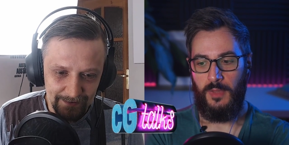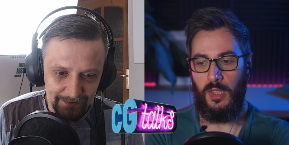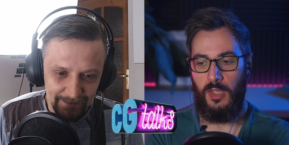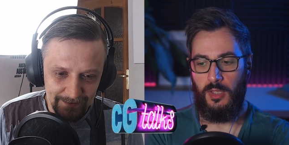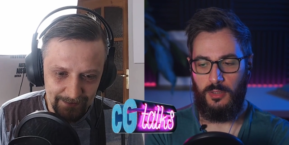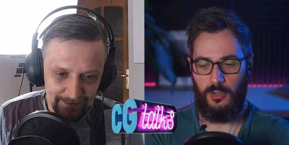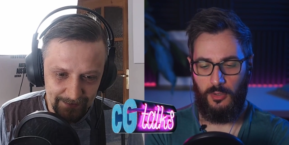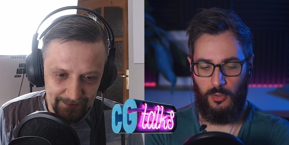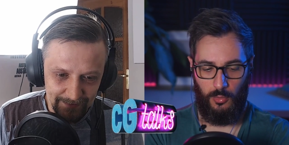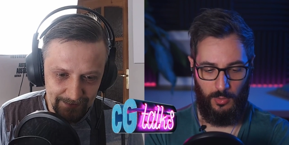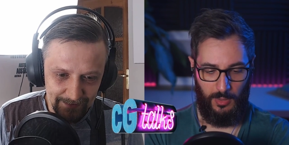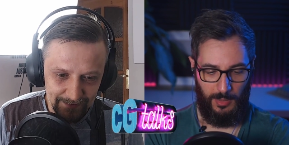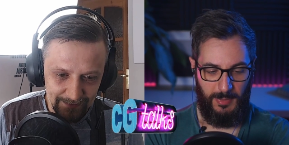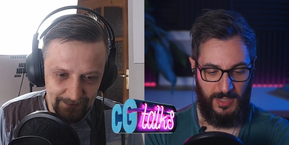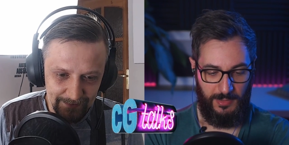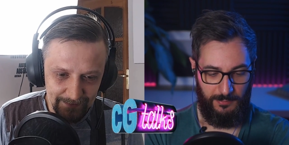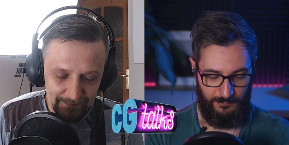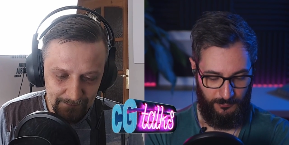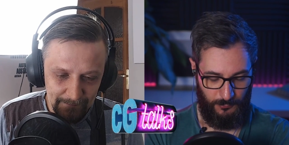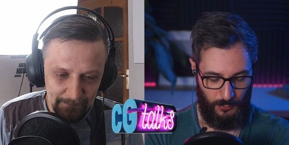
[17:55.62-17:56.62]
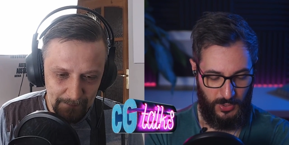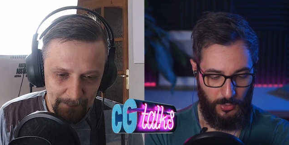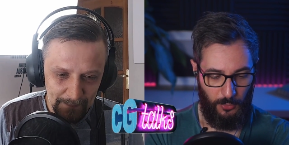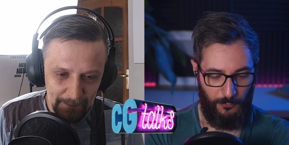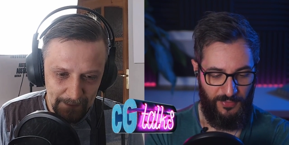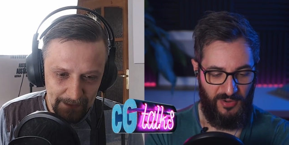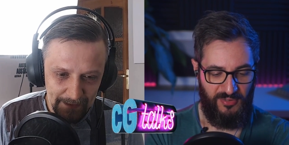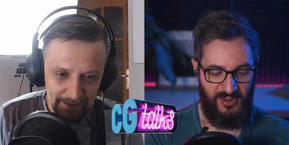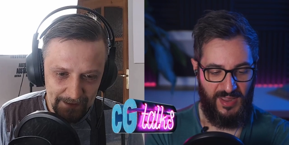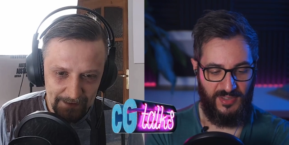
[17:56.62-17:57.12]
Speaker 1: No, no. I mean, we go
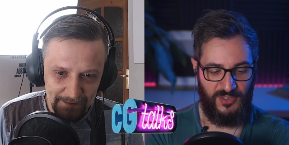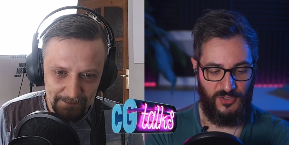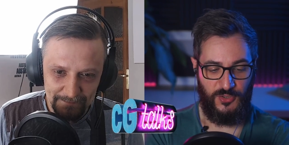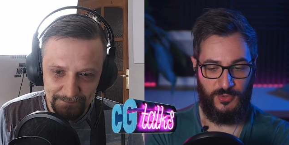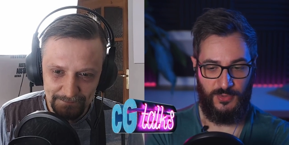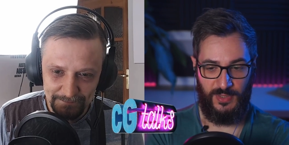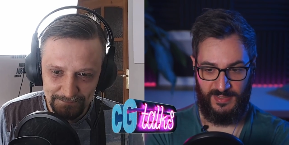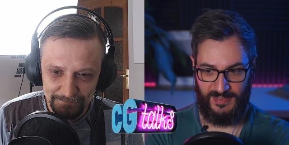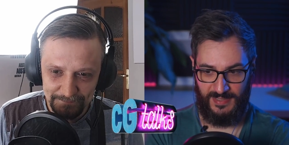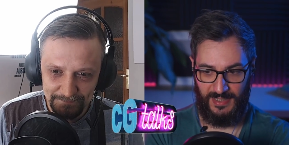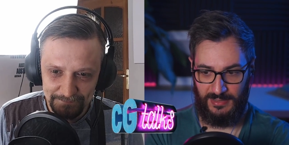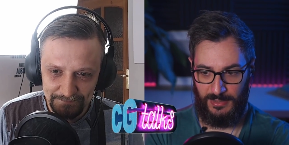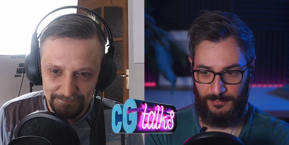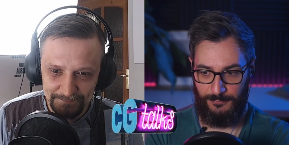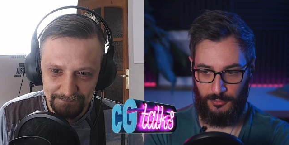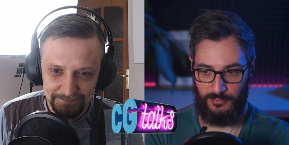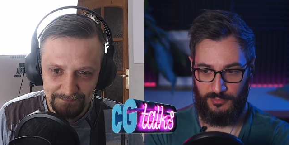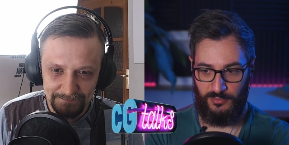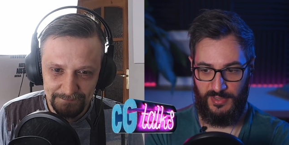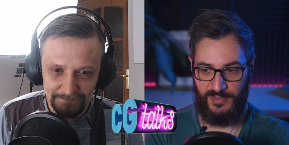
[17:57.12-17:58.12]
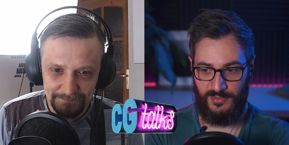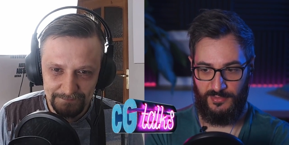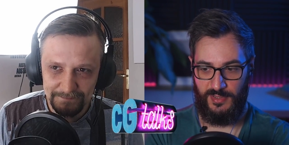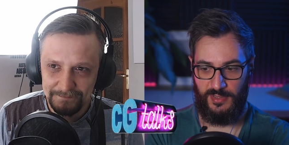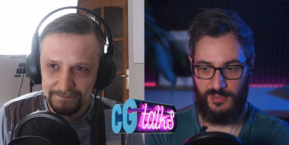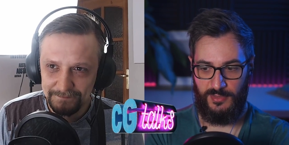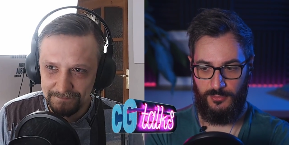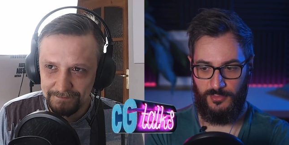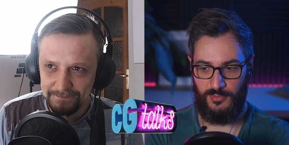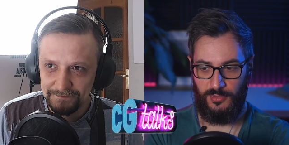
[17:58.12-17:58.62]
very anxious exactly for the reason
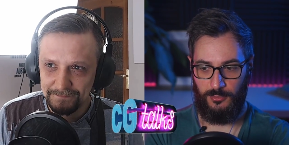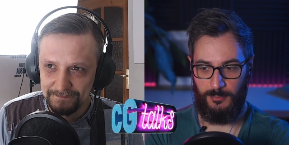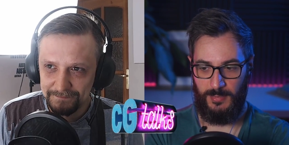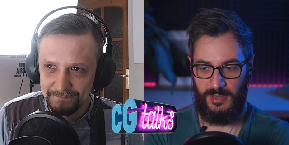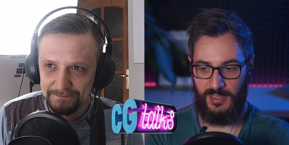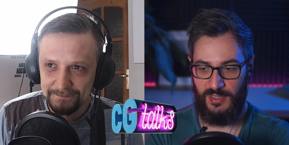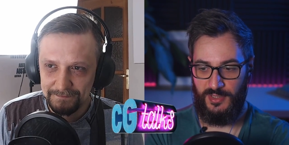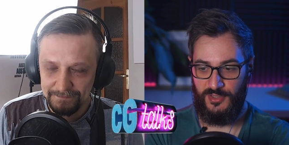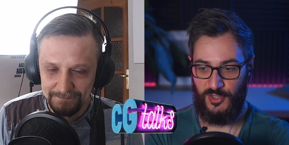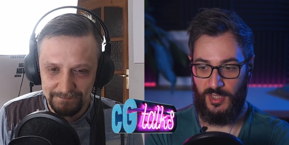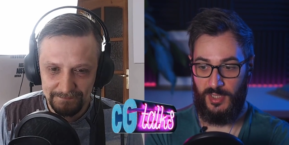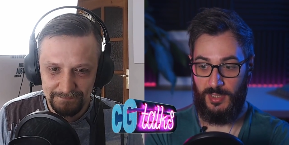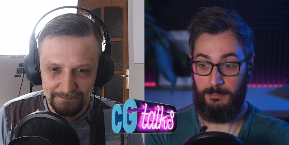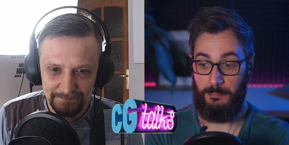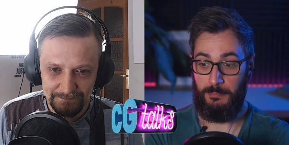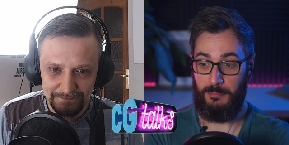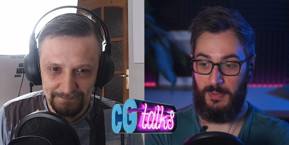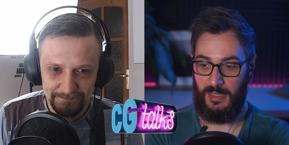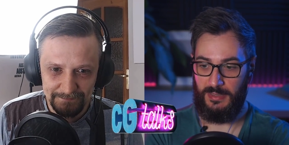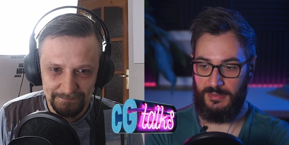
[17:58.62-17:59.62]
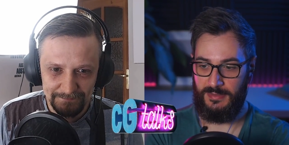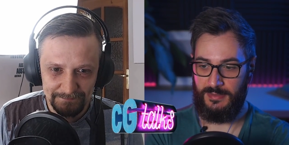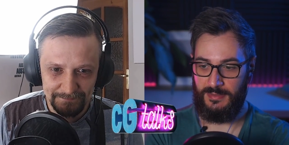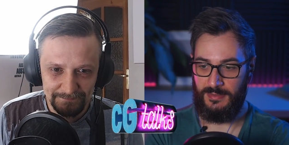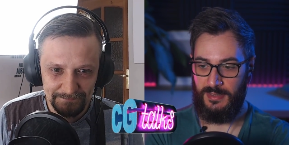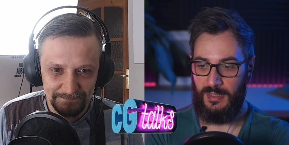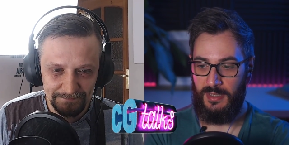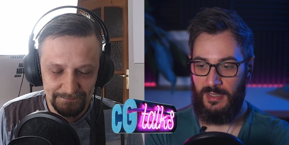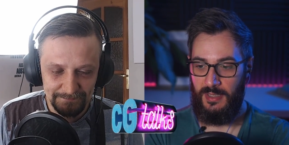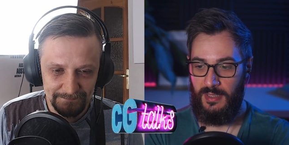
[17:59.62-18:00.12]
that you told me, DJ. But
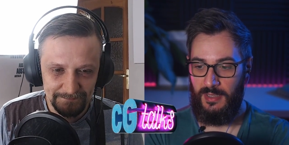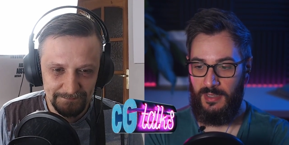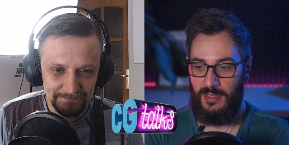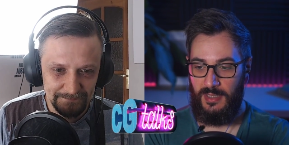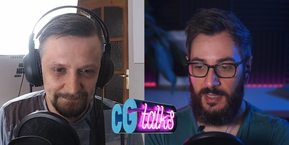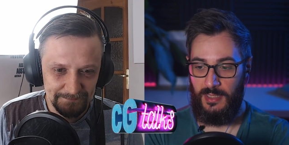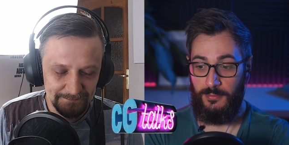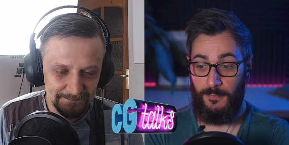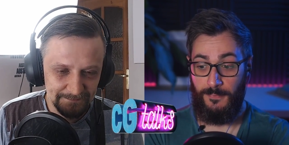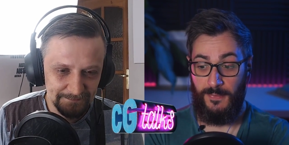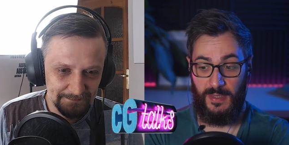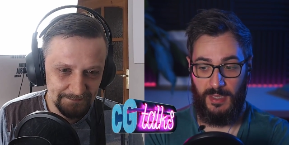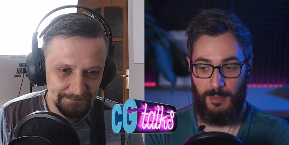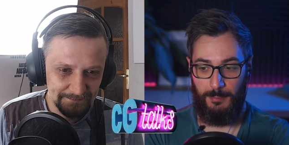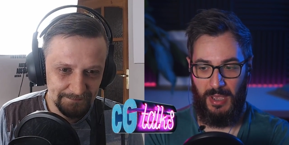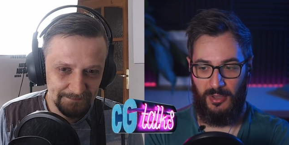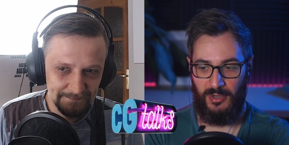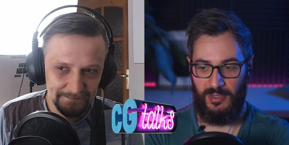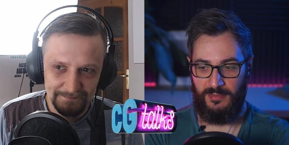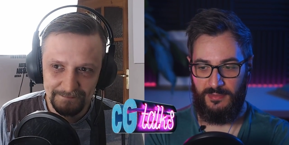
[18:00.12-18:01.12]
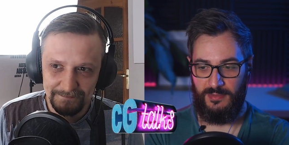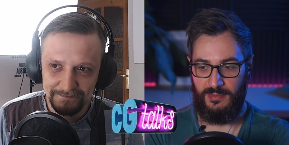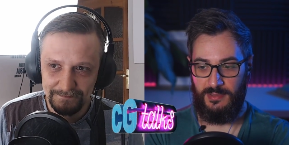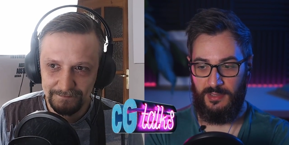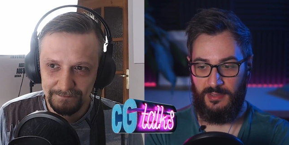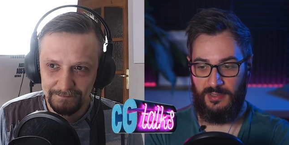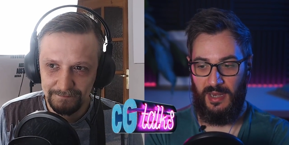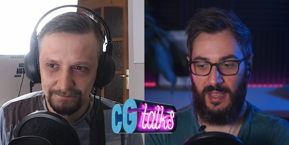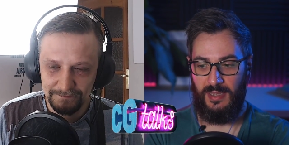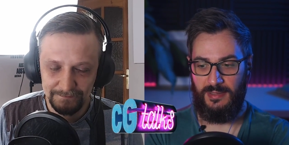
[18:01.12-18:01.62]
if you think about it, the
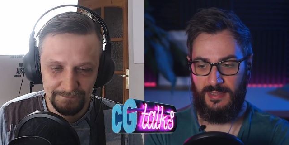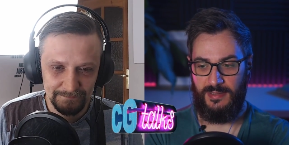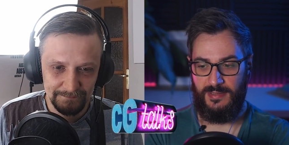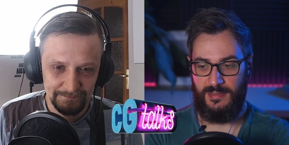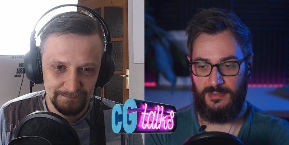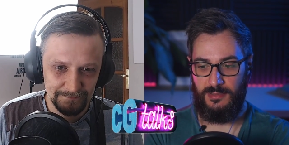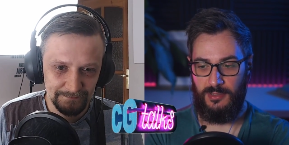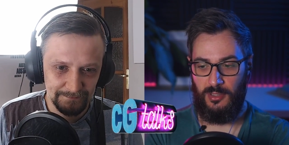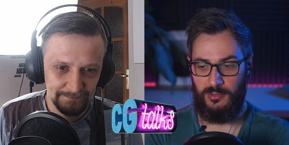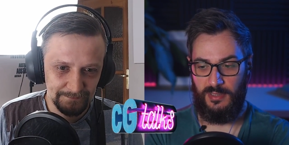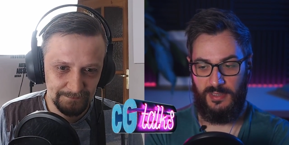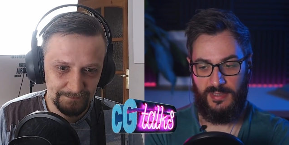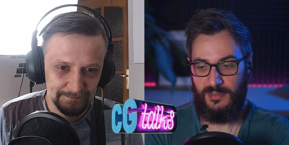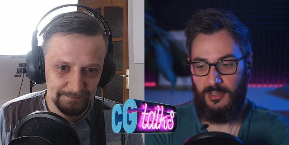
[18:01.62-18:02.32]
client is not. It's